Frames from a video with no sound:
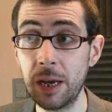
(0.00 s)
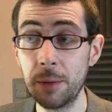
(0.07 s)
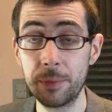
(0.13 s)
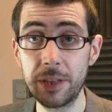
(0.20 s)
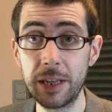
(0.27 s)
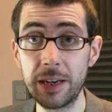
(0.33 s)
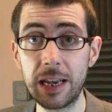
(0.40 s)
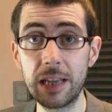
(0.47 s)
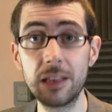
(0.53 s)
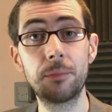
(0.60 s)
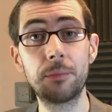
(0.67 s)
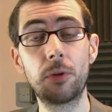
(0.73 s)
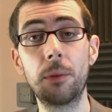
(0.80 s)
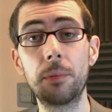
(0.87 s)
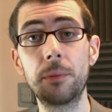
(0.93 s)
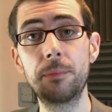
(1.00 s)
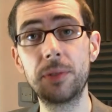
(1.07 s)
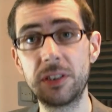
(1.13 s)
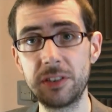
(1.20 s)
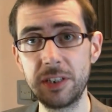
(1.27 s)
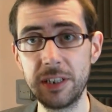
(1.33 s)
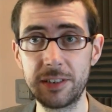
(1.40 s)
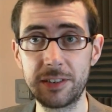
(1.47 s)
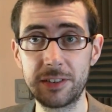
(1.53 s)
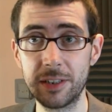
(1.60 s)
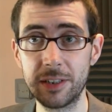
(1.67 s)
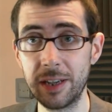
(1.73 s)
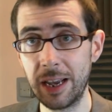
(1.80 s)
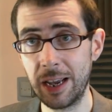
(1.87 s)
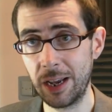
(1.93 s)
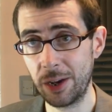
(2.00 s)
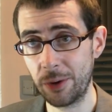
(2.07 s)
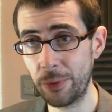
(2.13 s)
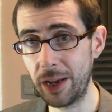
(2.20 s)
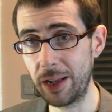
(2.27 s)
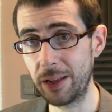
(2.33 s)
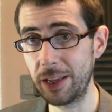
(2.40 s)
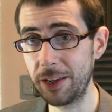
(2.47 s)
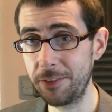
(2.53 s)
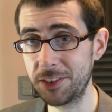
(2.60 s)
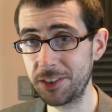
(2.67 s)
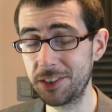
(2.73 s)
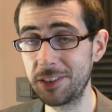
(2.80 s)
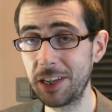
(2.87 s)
But then again, the problem persists, and, well, if it's a